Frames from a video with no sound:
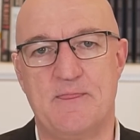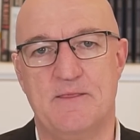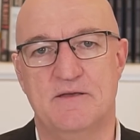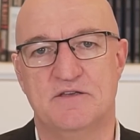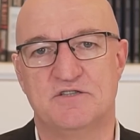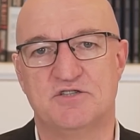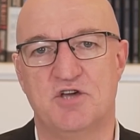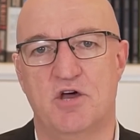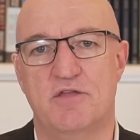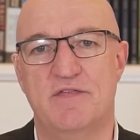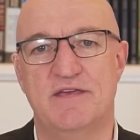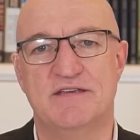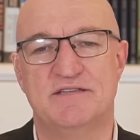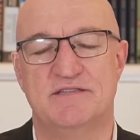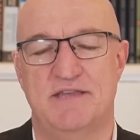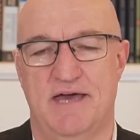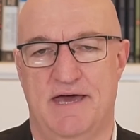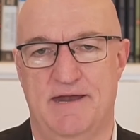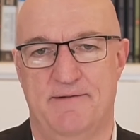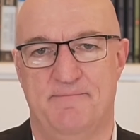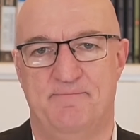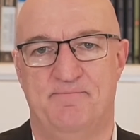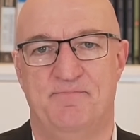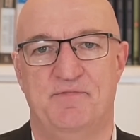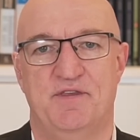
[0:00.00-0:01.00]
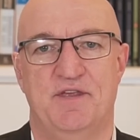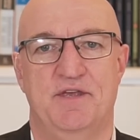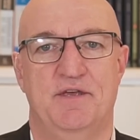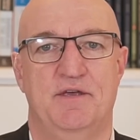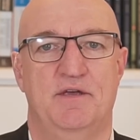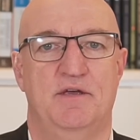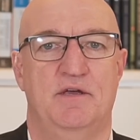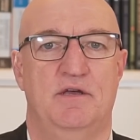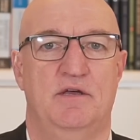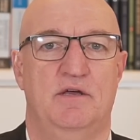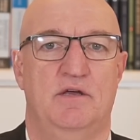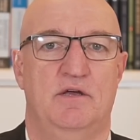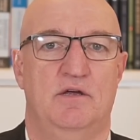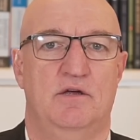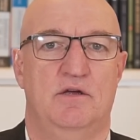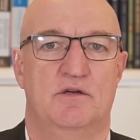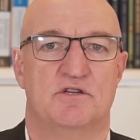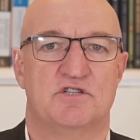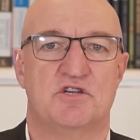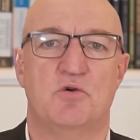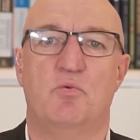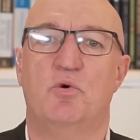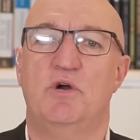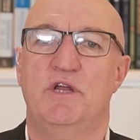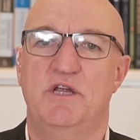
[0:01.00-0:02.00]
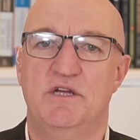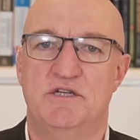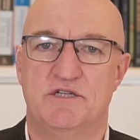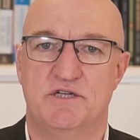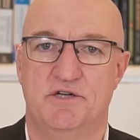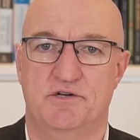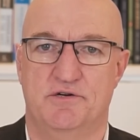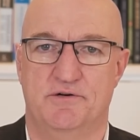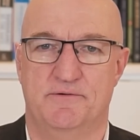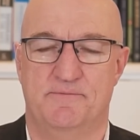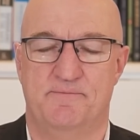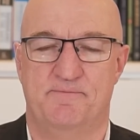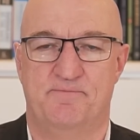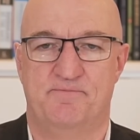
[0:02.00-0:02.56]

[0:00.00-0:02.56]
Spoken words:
So there's that. So what do you do?